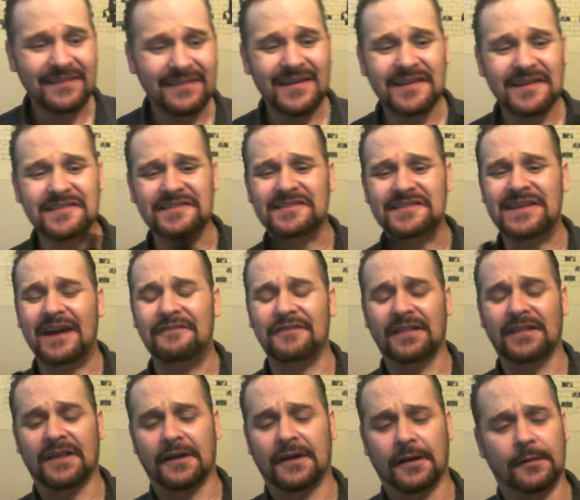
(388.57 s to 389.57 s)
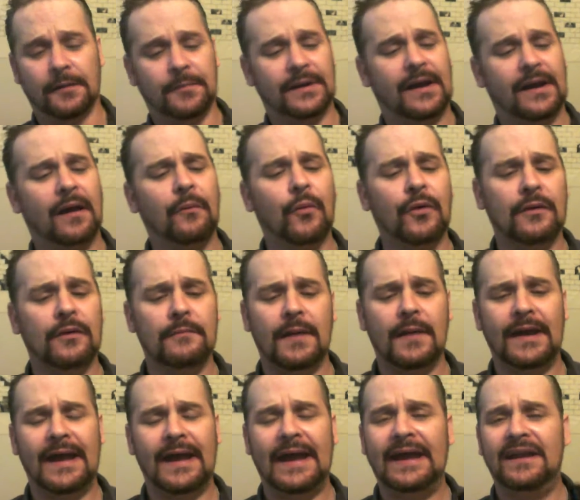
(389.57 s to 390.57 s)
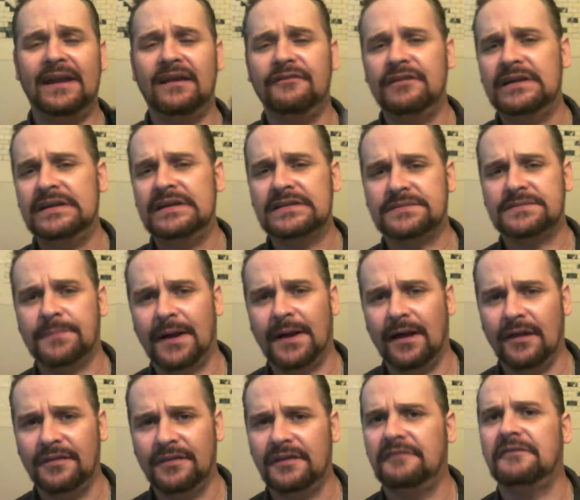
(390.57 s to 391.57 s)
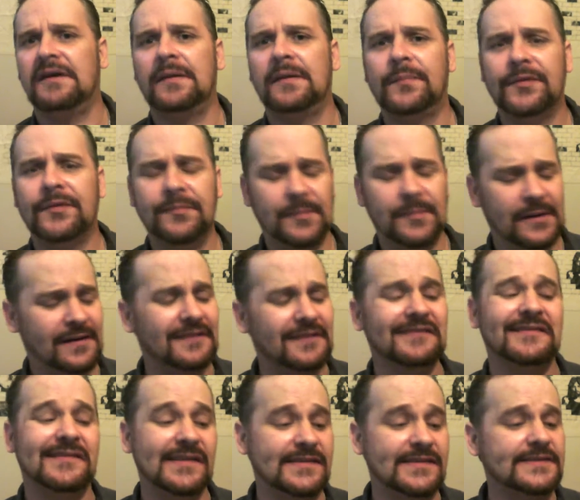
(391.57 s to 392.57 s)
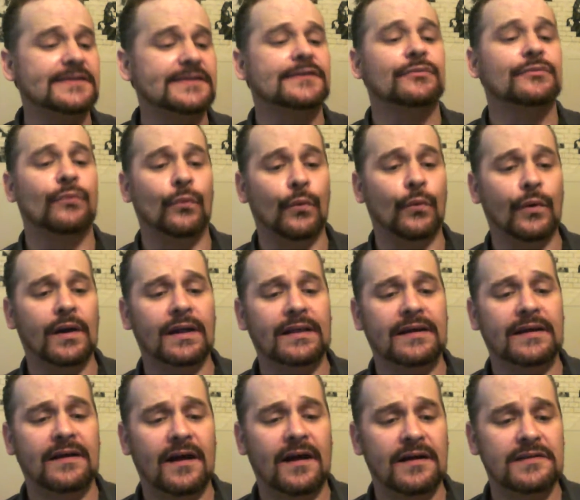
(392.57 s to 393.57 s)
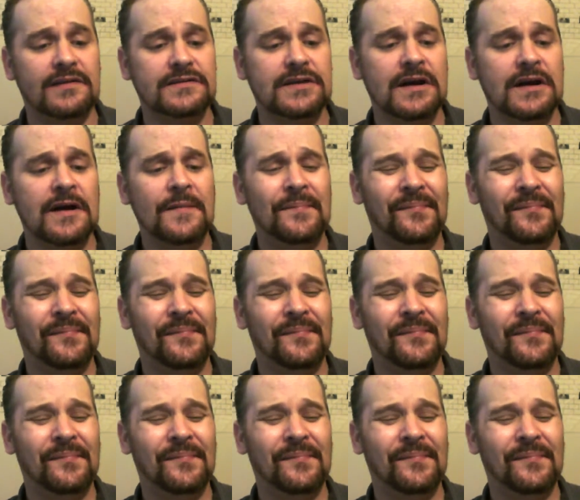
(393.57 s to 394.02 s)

This is definitely going to become one of my ADVs, my all day vapes, because this is really nice.